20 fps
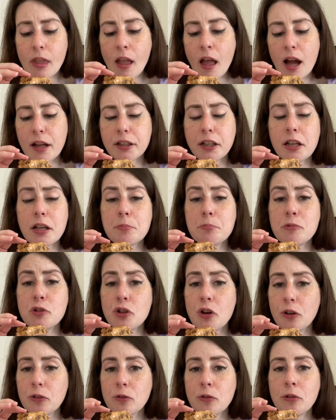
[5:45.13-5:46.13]
And I am
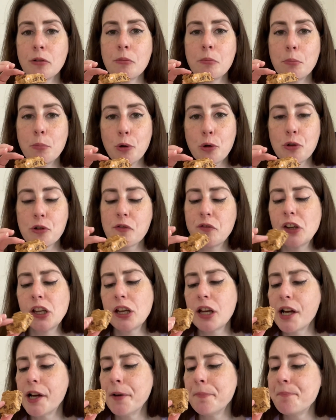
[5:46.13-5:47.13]
not bored of it
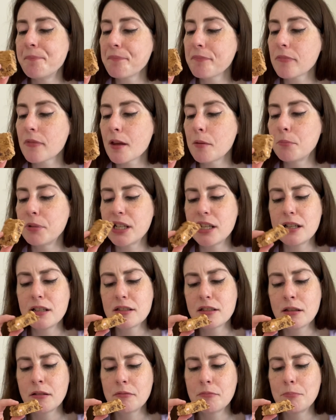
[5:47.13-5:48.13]
yet, but it
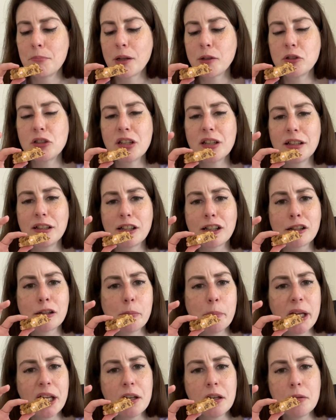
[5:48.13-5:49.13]
is melting a little
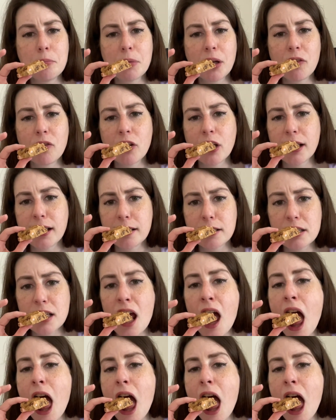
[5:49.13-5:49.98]
bit in my fingers.